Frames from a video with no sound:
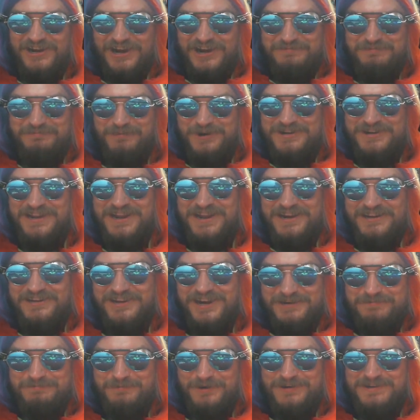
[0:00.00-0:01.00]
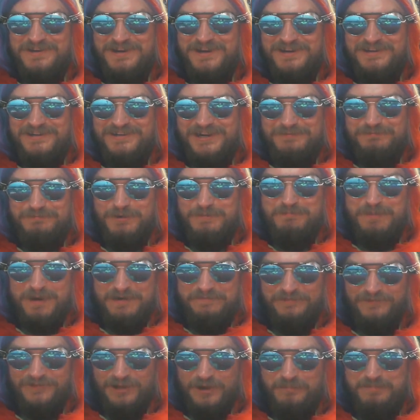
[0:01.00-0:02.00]
one, good one, good one.
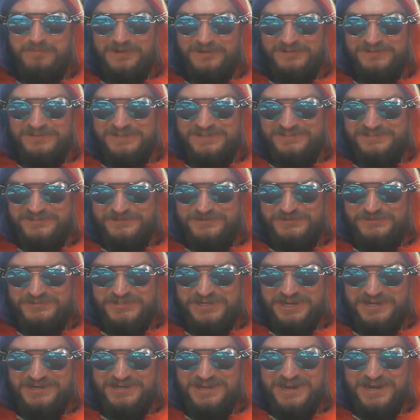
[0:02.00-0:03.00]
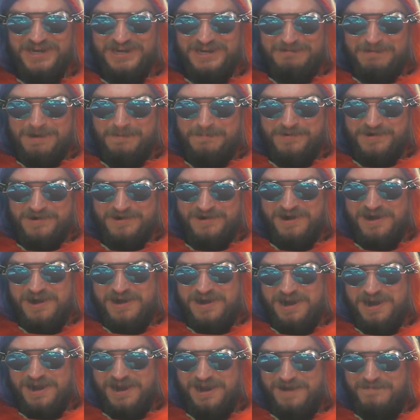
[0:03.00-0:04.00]
Buffalo Bill needs a new skin. Come up here.
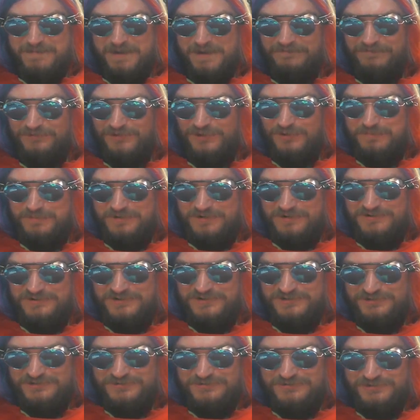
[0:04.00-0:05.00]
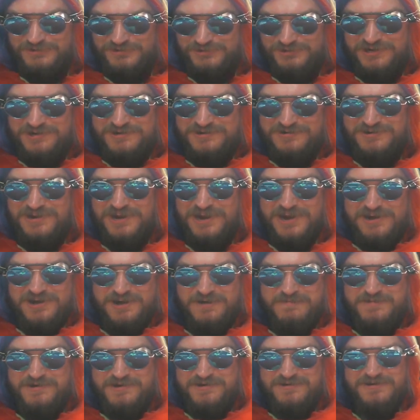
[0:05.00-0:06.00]
Ah, Buffalo Bill needs a new skin. Come
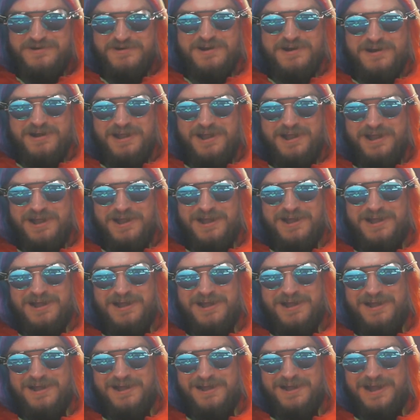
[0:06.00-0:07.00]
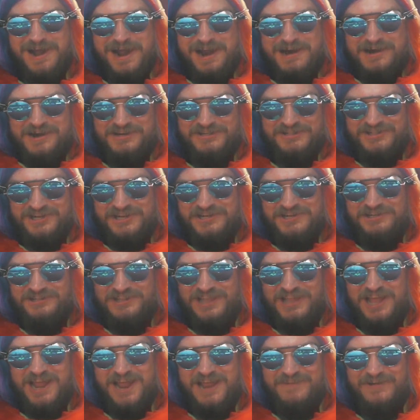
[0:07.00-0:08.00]
here. Ah, we're gonna skin you
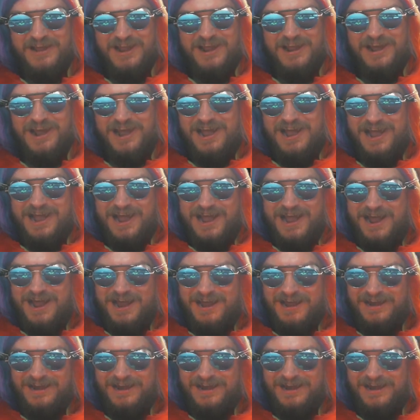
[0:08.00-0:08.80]
alive. Ah.